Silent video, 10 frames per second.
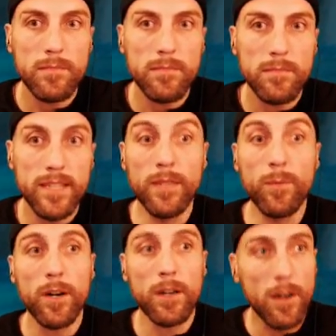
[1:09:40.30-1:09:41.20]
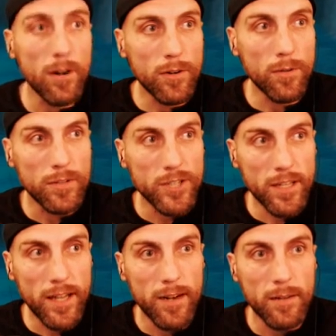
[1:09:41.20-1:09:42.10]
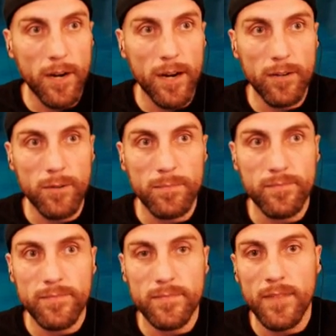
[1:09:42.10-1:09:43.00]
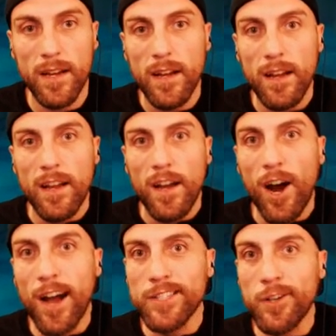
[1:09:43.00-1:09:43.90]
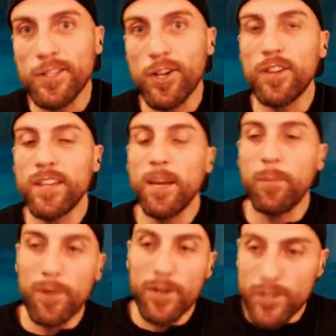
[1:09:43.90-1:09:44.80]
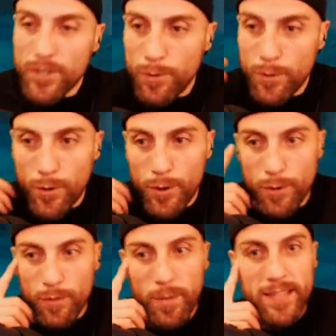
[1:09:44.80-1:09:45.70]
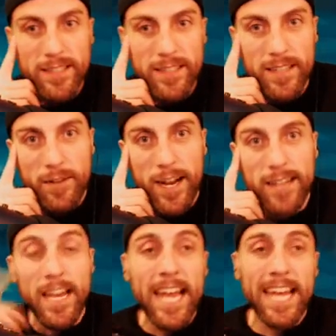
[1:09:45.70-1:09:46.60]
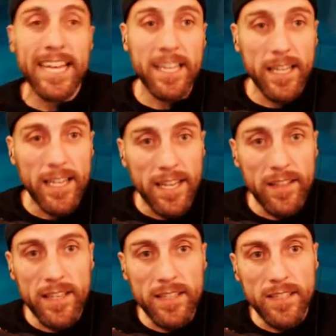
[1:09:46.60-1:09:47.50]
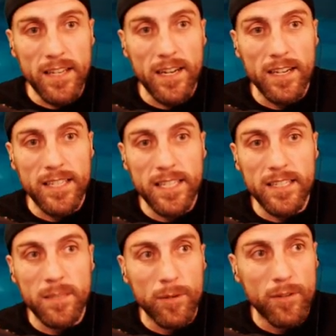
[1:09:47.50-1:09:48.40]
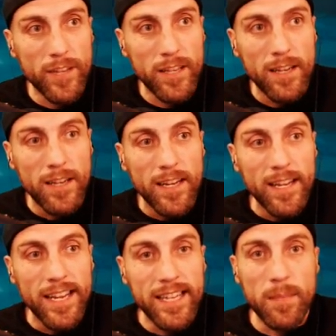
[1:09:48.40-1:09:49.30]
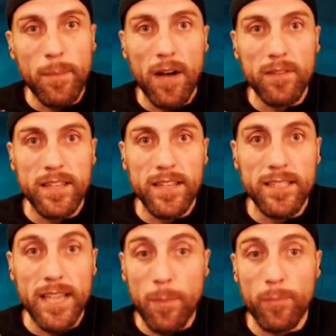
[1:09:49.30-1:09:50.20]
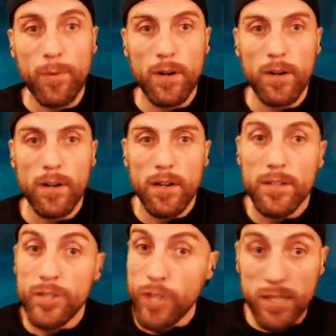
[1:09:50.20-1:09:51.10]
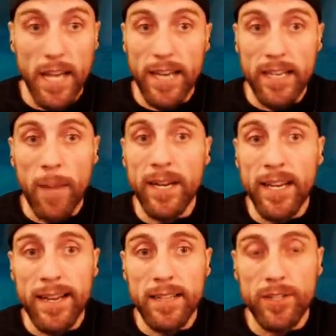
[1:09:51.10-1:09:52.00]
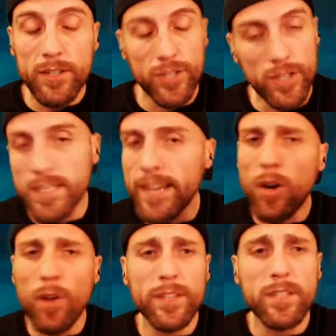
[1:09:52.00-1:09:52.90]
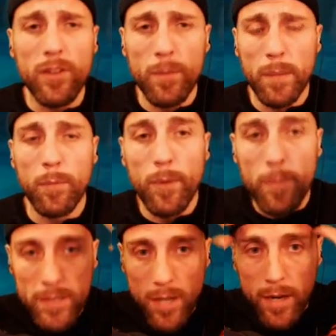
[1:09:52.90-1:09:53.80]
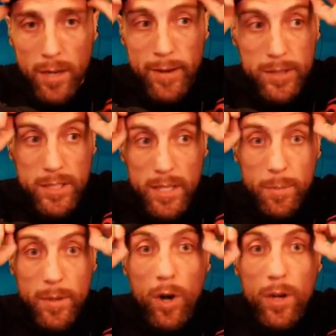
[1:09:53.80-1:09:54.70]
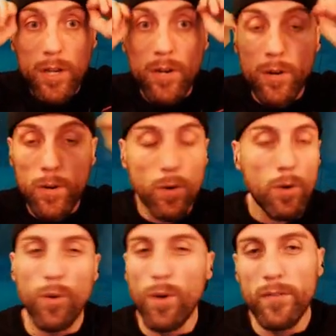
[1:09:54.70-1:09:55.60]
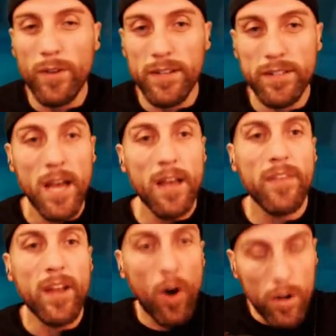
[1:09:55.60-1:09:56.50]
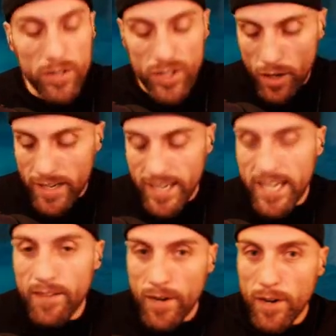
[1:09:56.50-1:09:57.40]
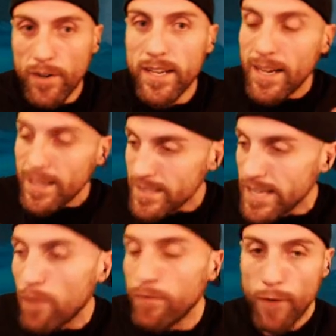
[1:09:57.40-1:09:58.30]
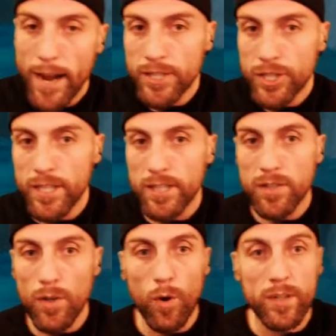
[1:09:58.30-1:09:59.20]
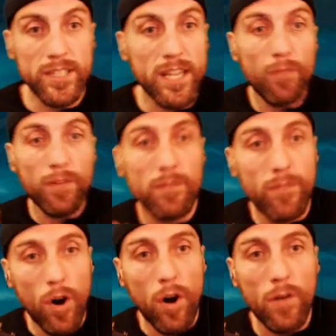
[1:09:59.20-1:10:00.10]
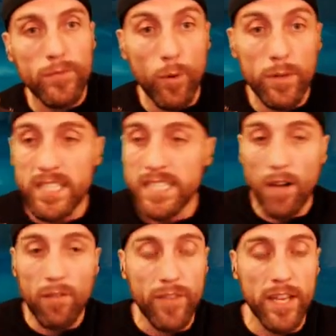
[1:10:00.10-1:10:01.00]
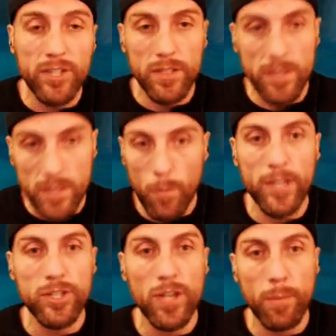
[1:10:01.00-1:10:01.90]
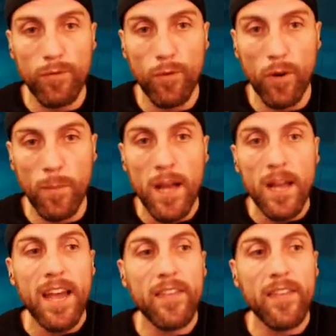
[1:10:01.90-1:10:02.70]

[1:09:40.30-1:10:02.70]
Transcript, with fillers: It did work. Oh, cool. Check that out. All right, cool. All right, so it's called The Emperor's New Groove, basically, right? And in this Disney movie, it's about this emperor, just like Nebuchadnezzar, just like all these other people we've been talking about, just like Pinocchio or whoever it is. They all started to get very self-righteous or self-involved or selfish in some way, shape, or form, and